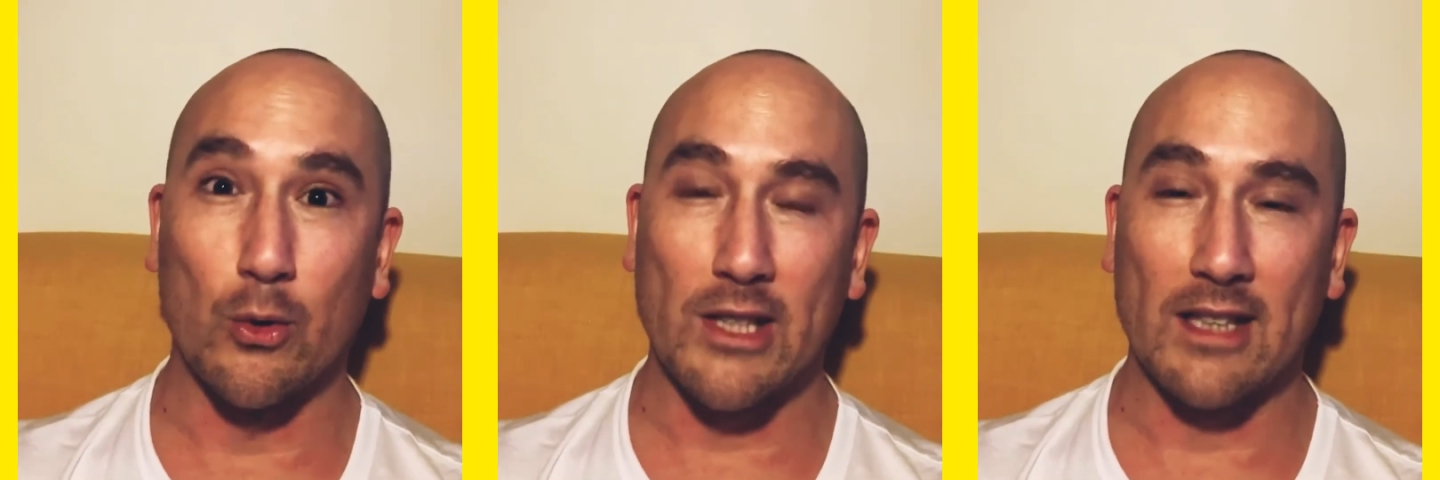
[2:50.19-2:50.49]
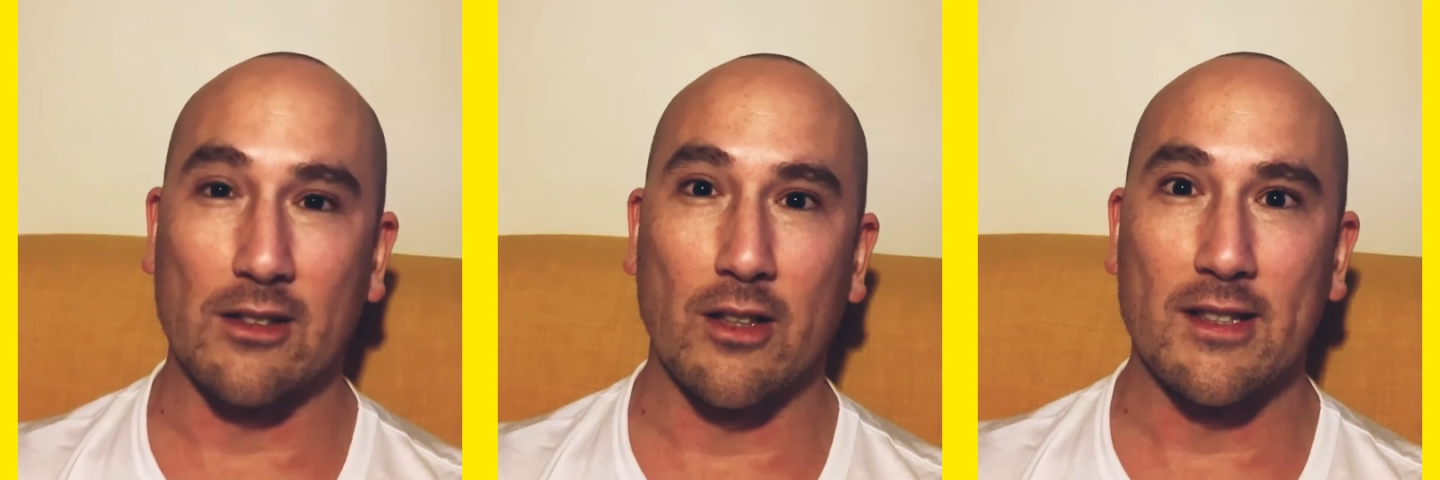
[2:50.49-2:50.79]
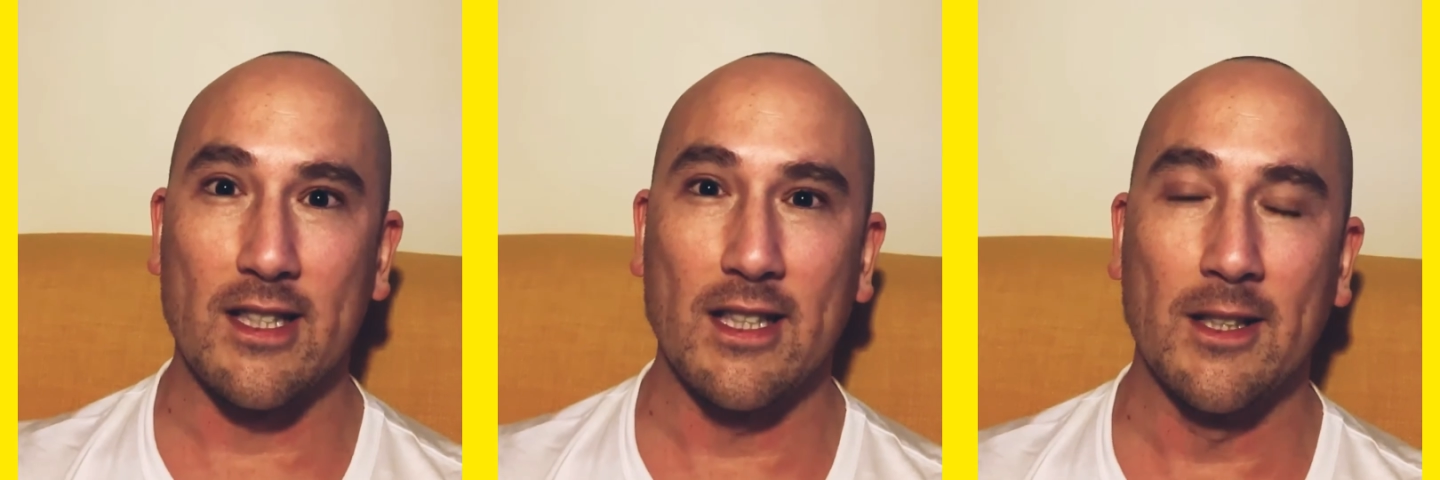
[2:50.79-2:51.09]

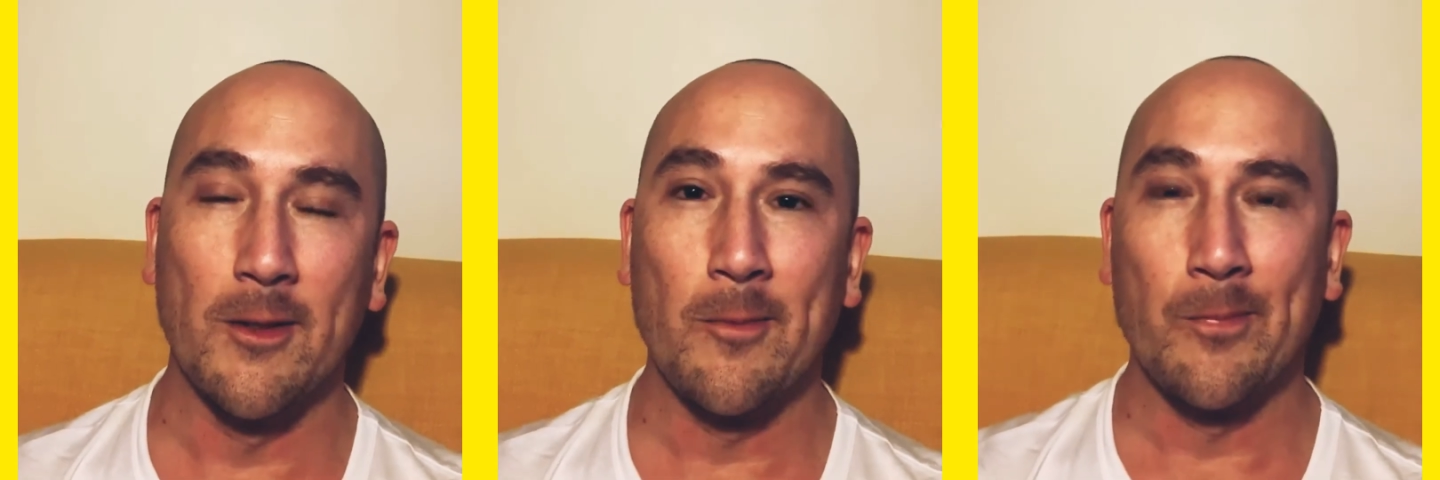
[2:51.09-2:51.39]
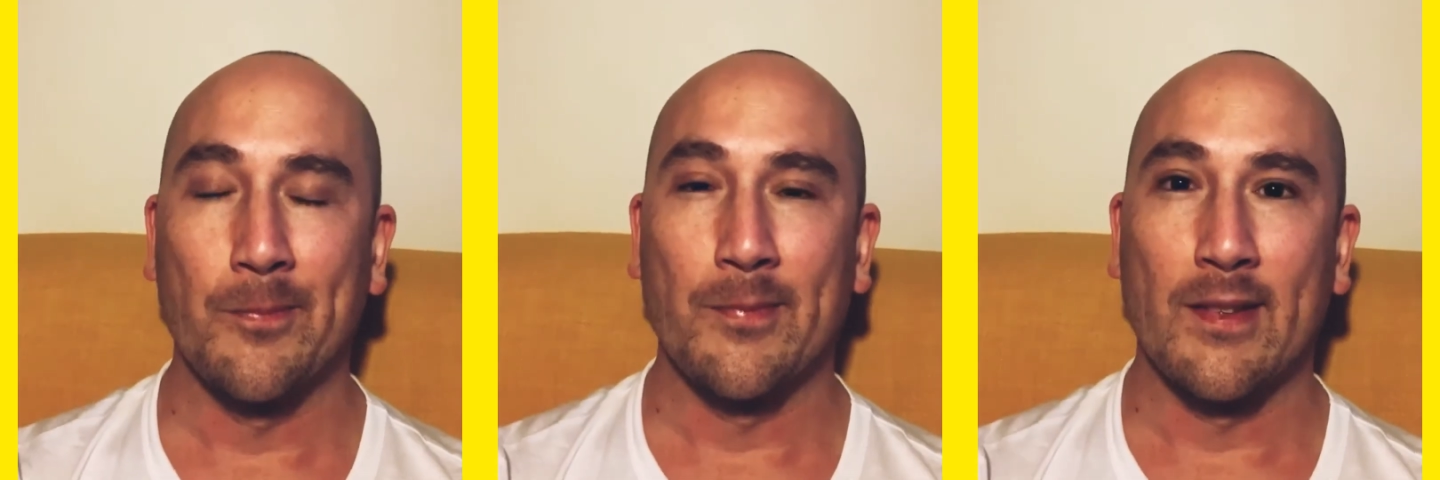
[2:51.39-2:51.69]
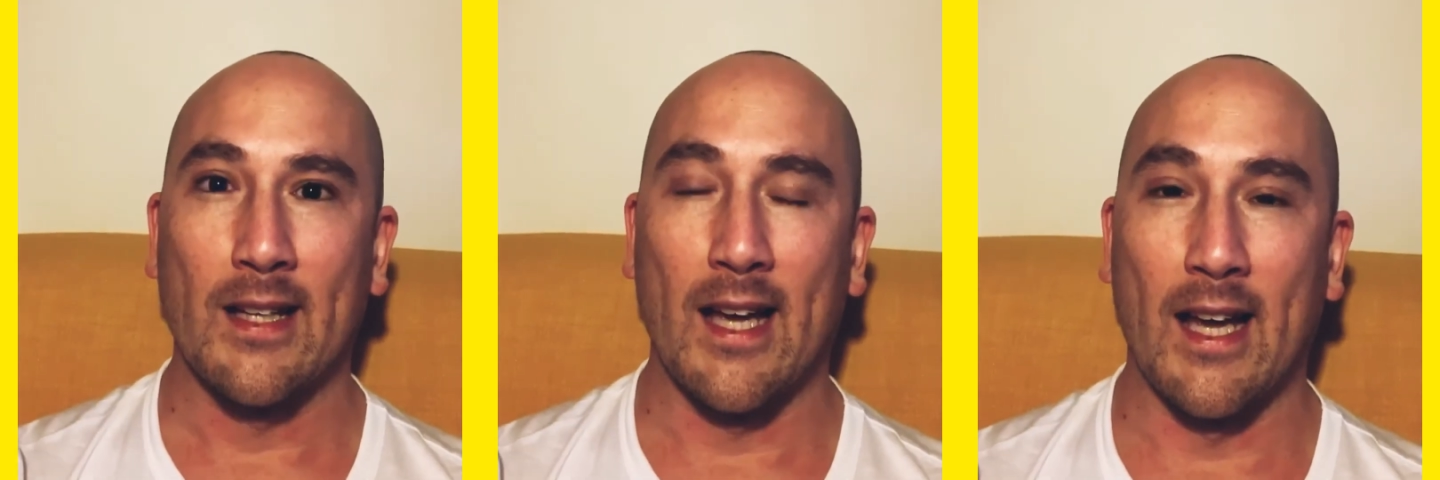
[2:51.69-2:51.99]
anxiety
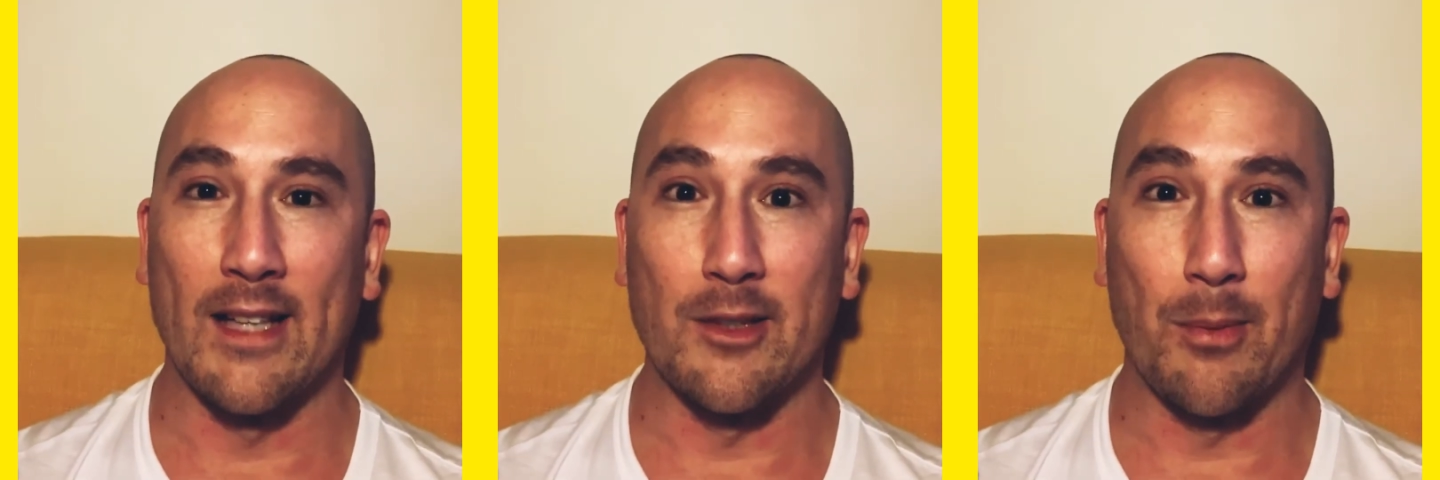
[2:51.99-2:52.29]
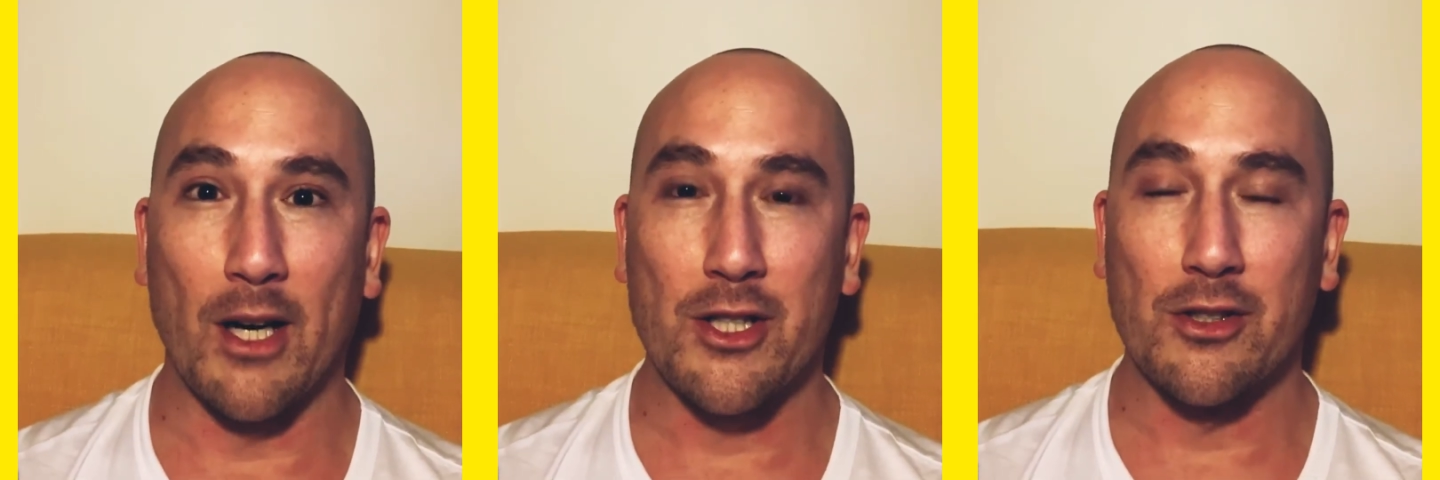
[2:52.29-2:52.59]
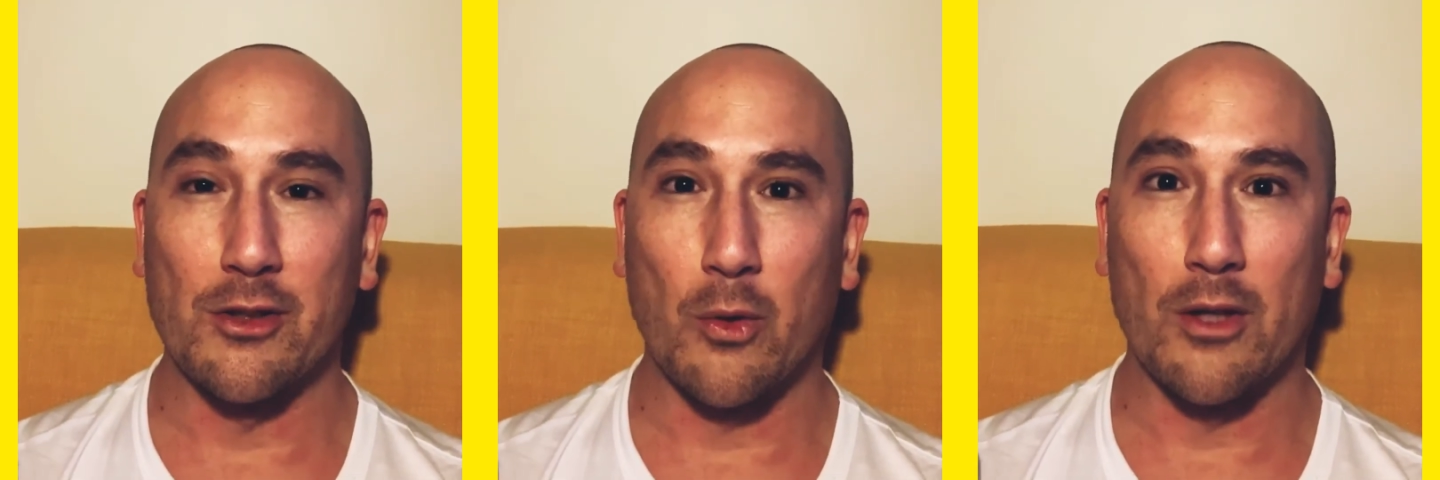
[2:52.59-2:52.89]
and depression as
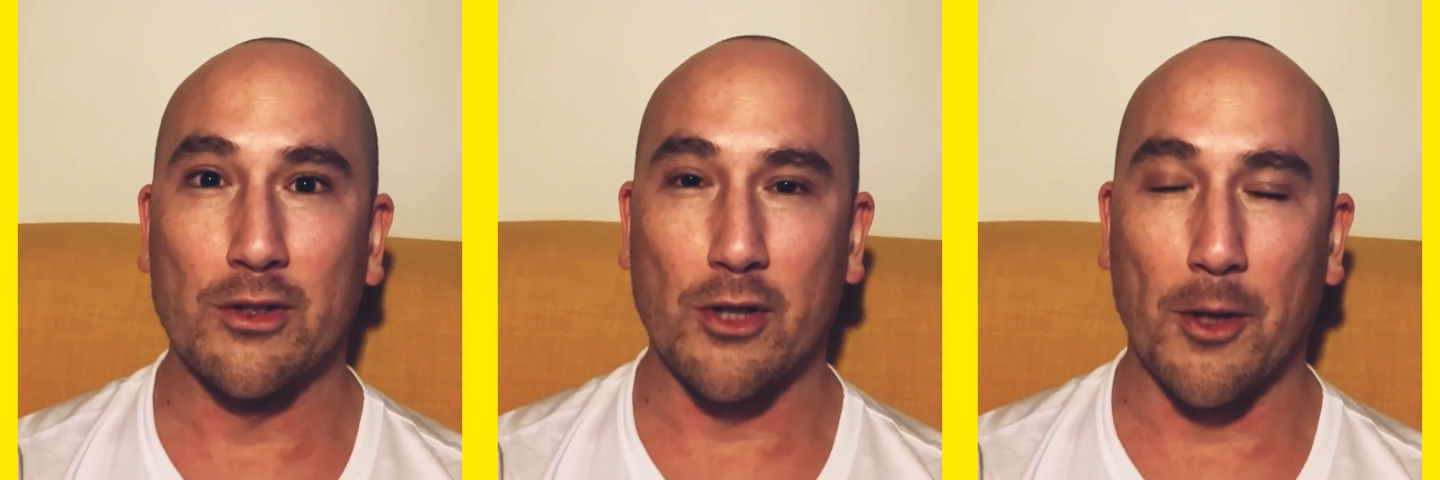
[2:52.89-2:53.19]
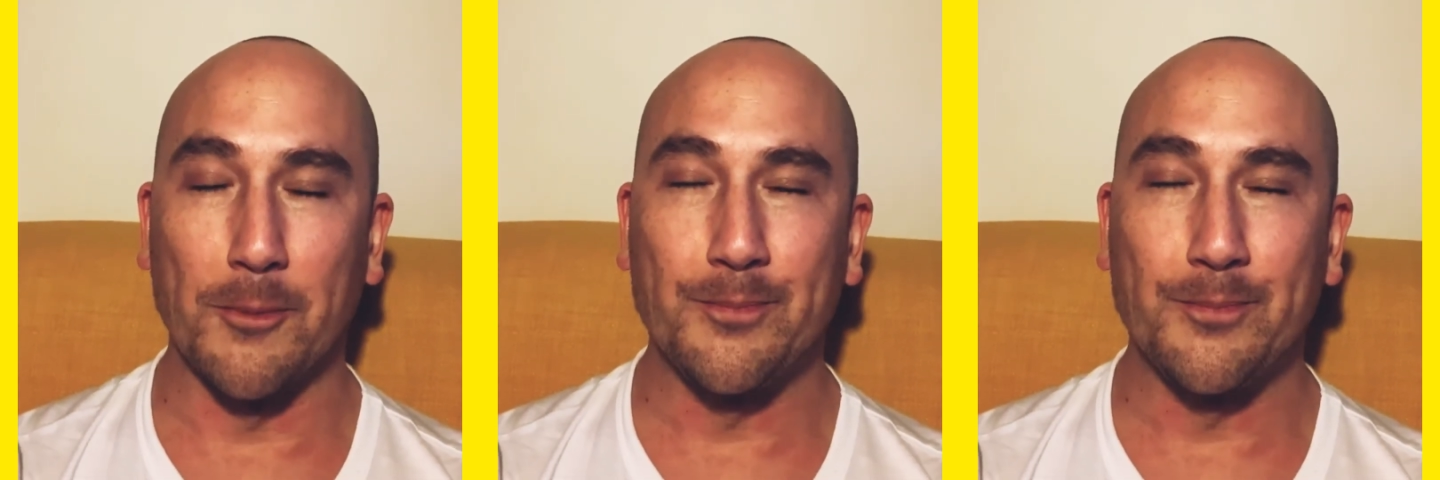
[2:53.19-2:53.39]
well. So